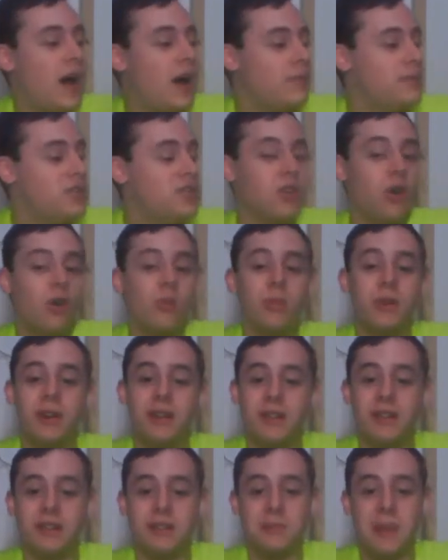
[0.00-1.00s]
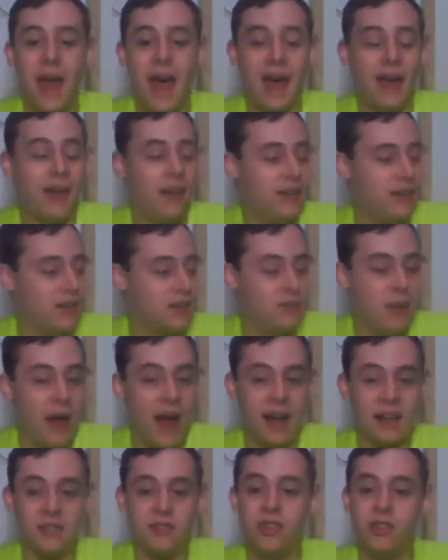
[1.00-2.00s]
I'm just opening this
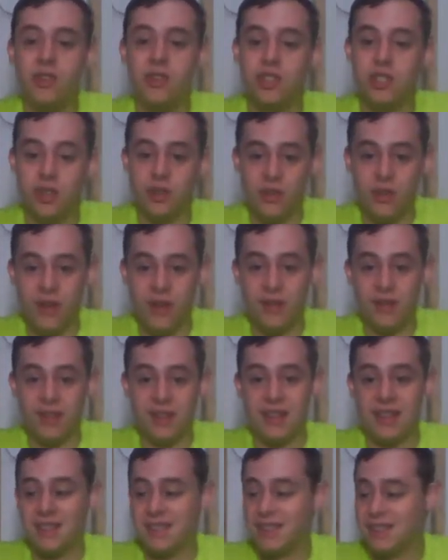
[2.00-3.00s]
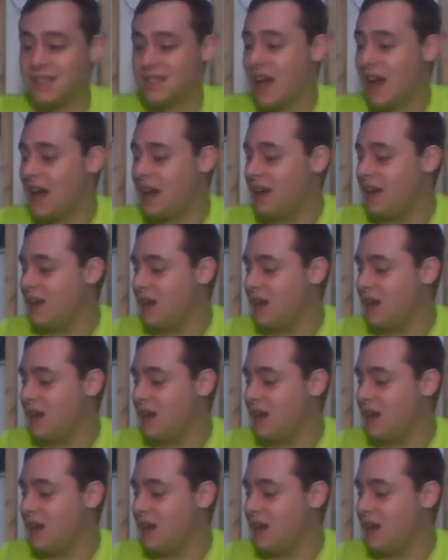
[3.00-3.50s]
box for you to show you everything that's inside.